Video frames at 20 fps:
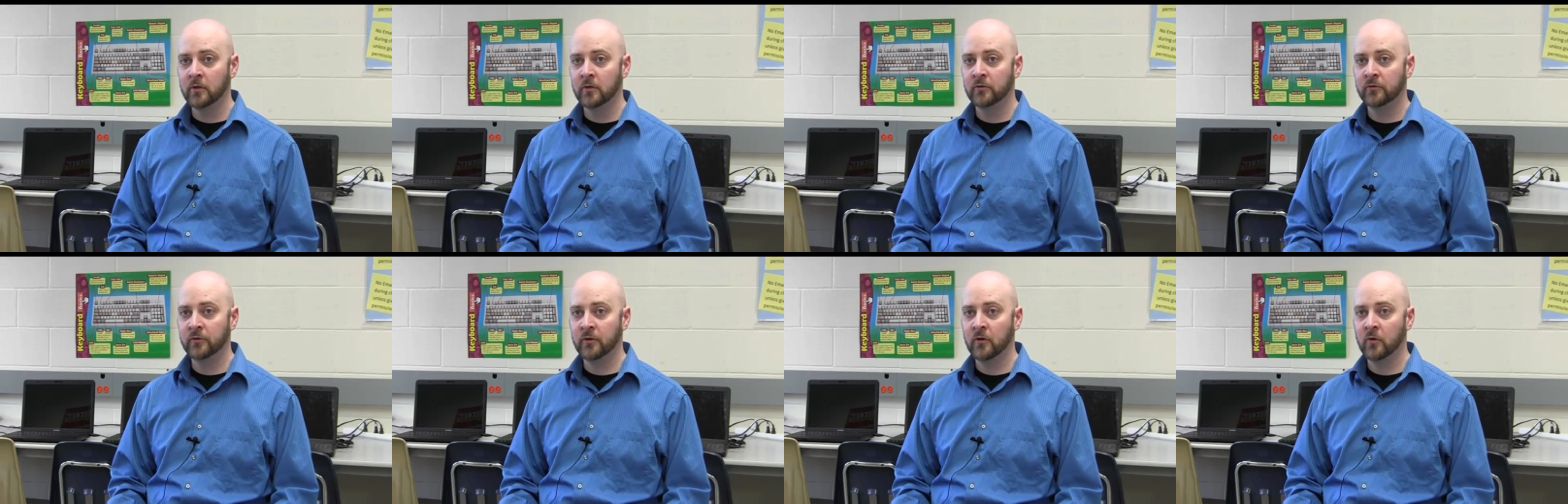
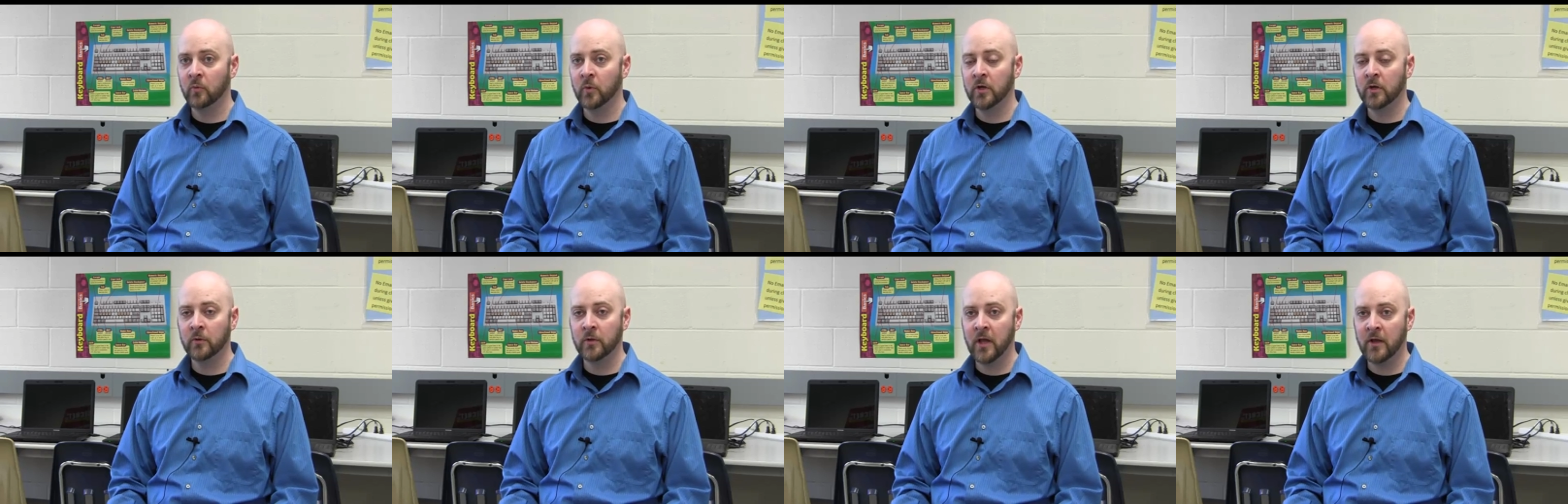So we
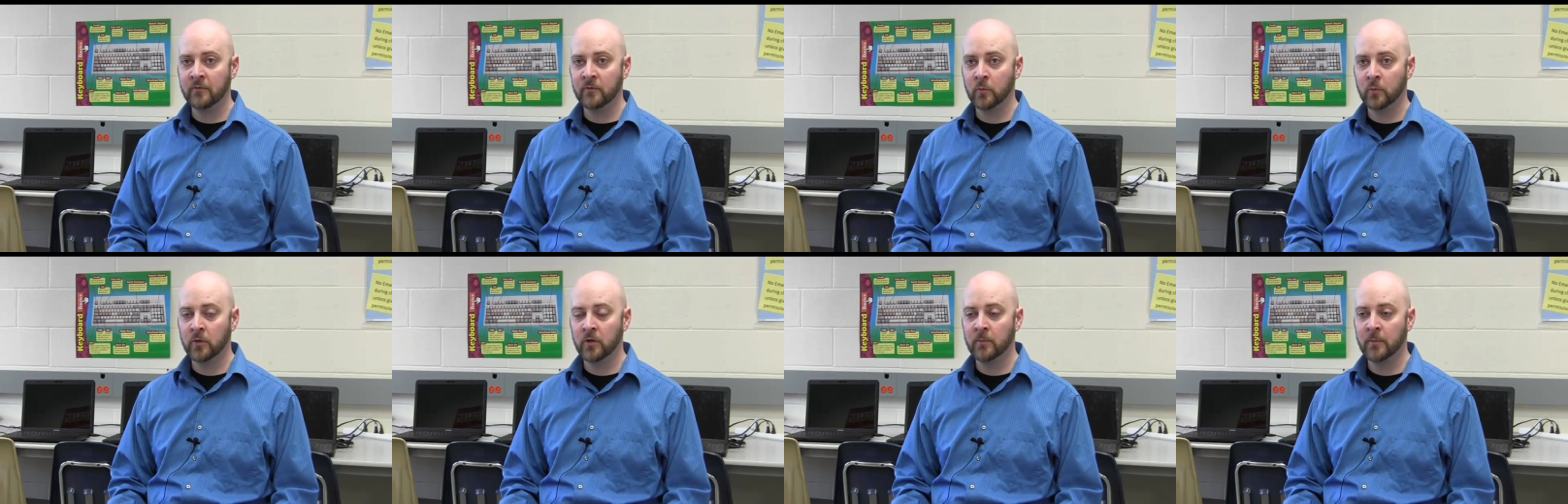don't have to
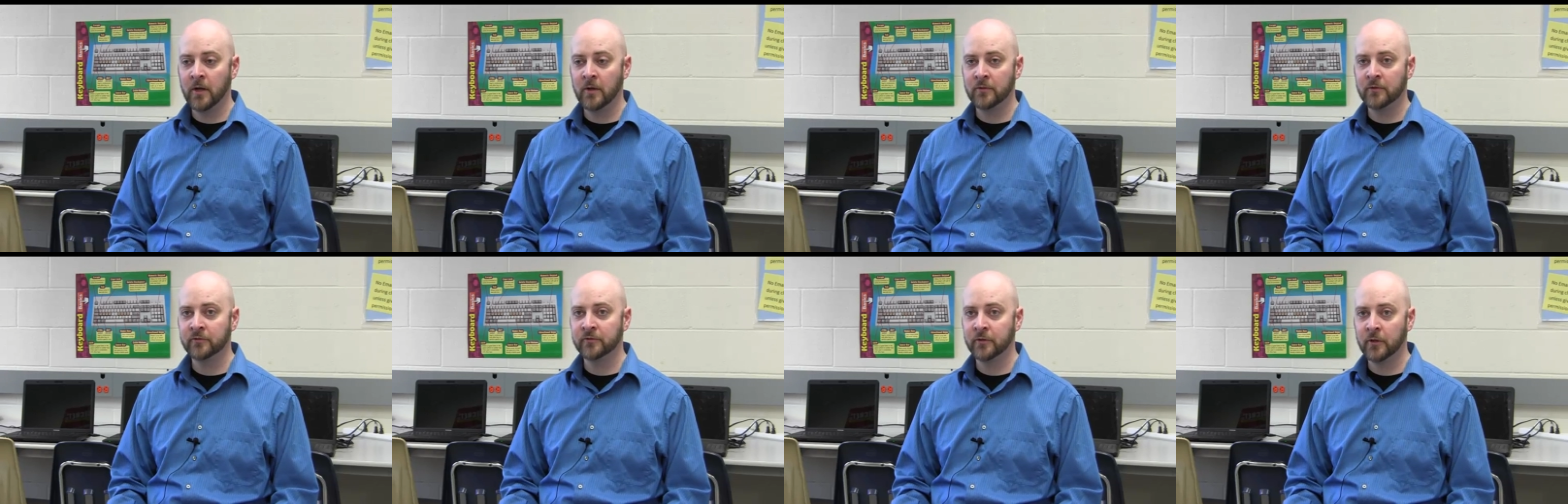worry about
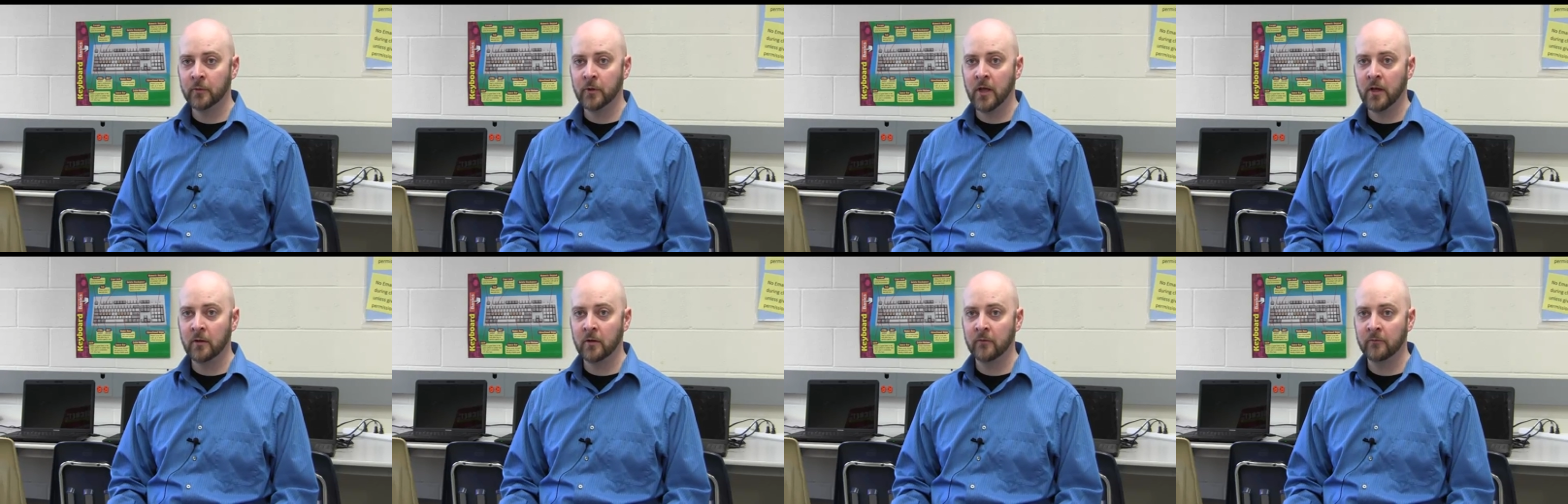the
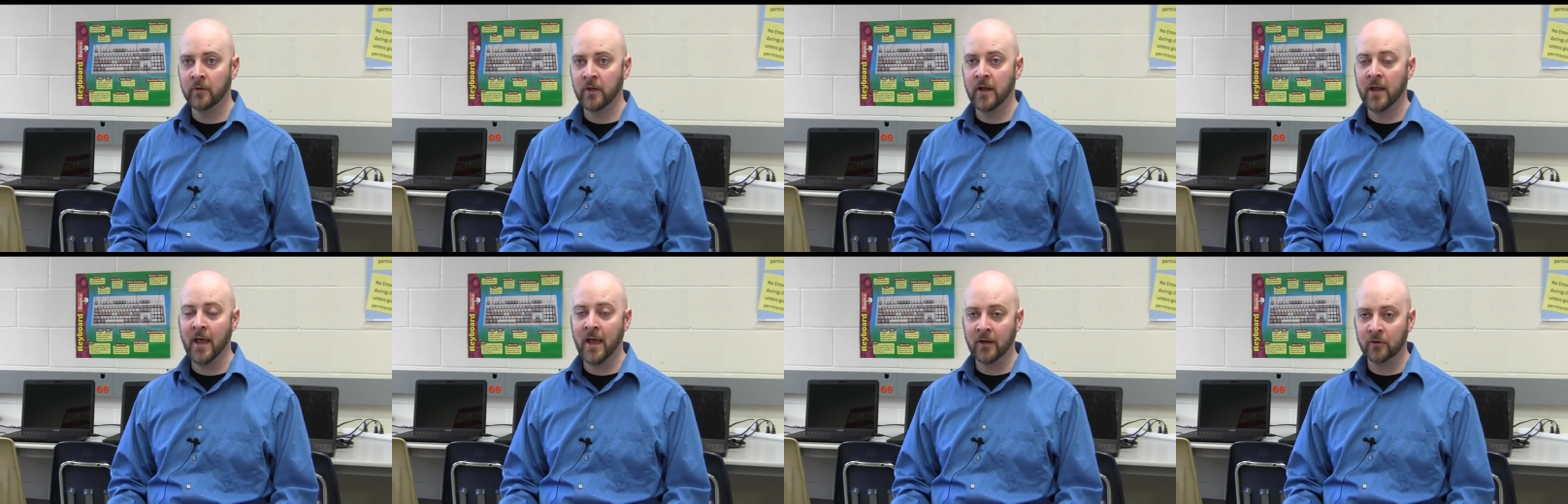slowdown of
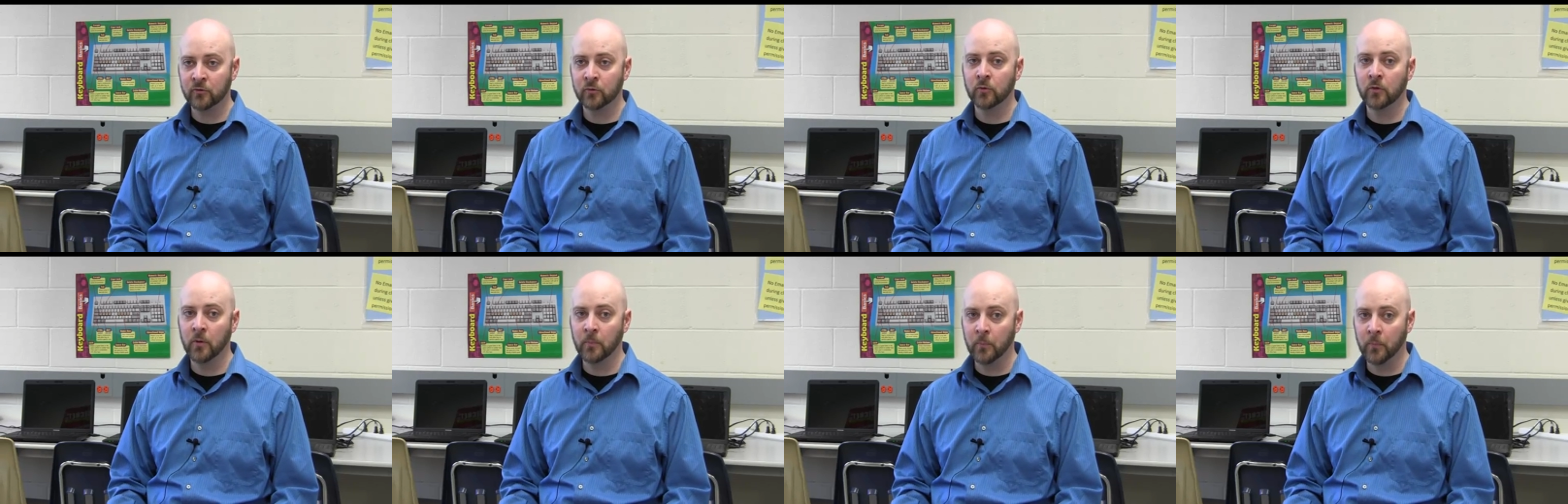an
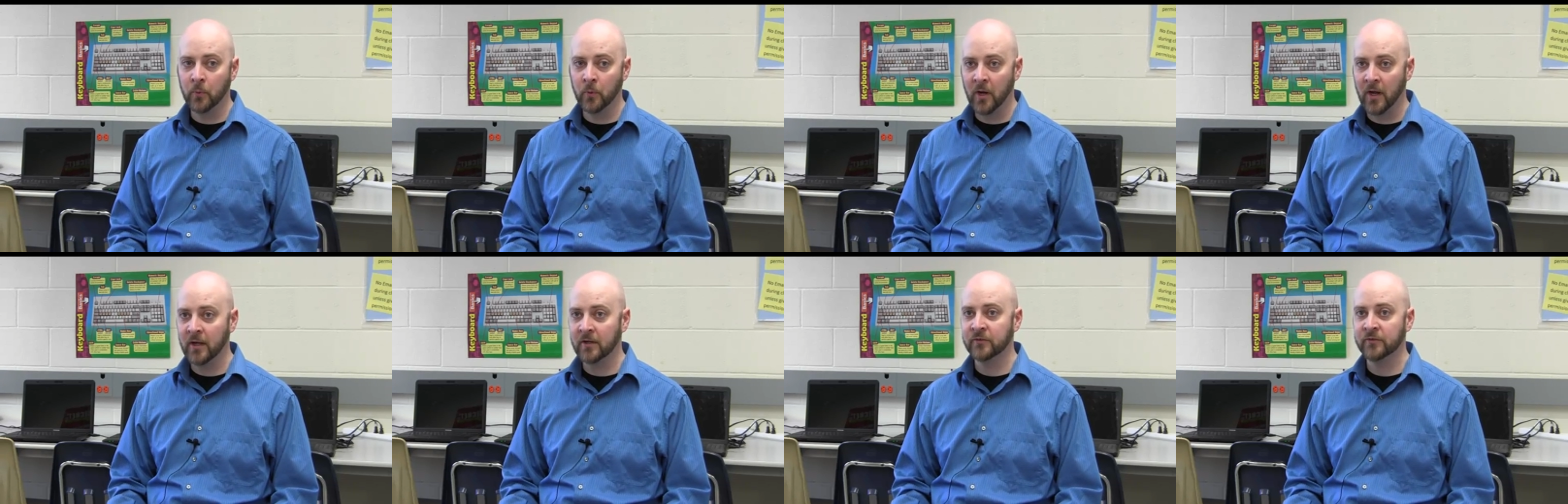actual
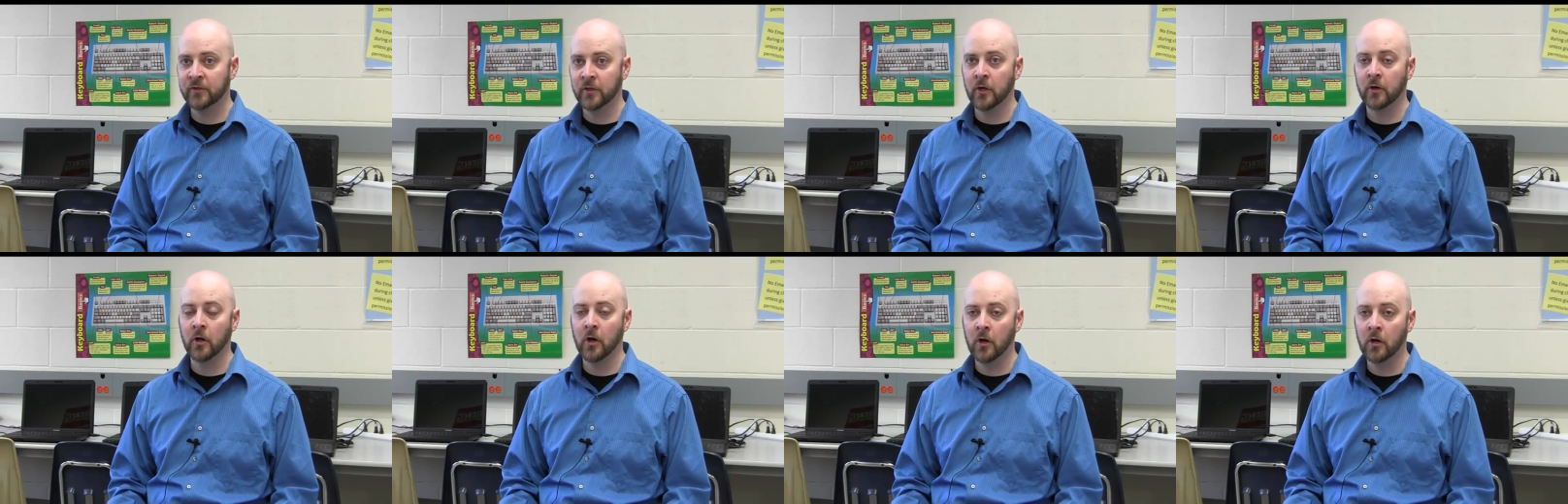proxy
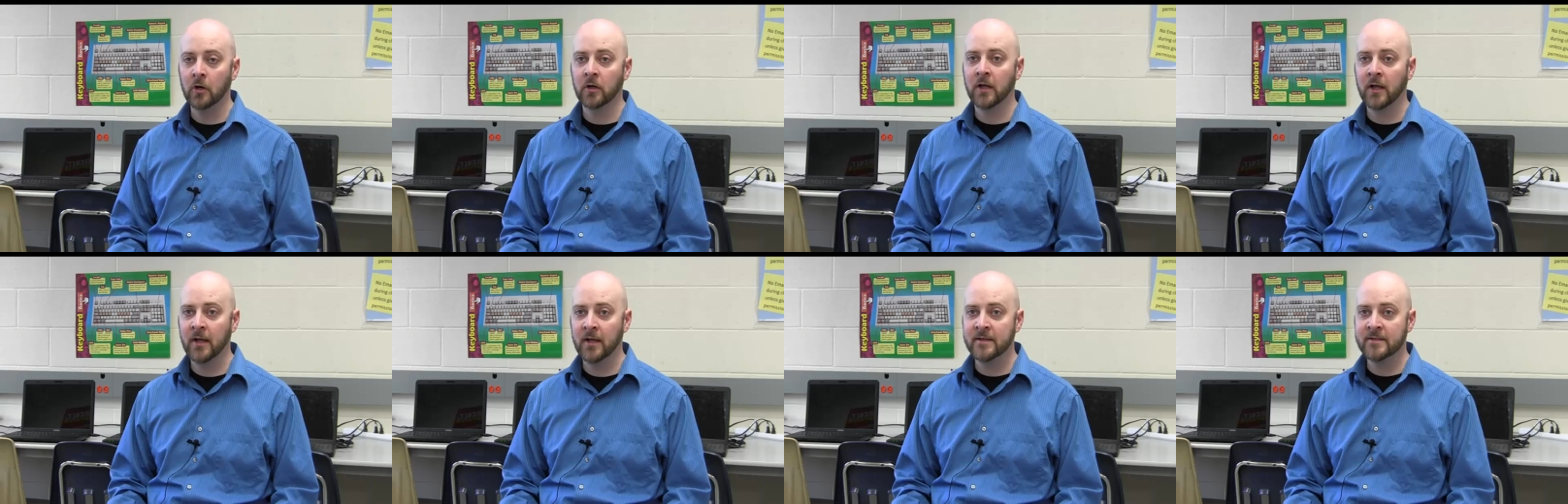on all
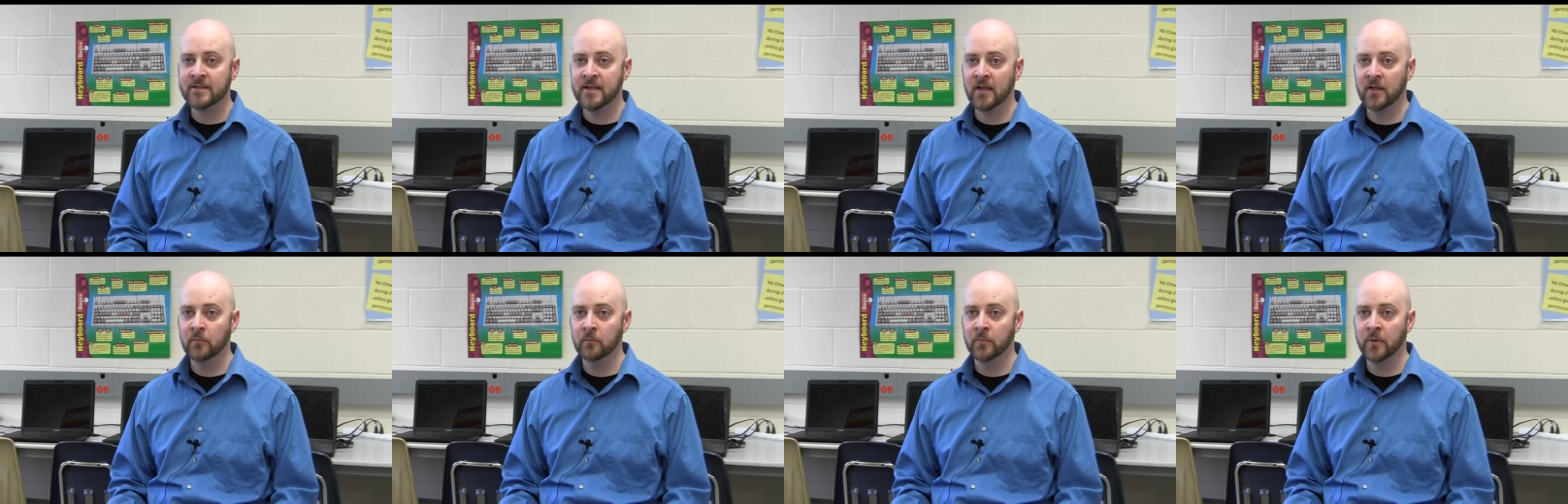content,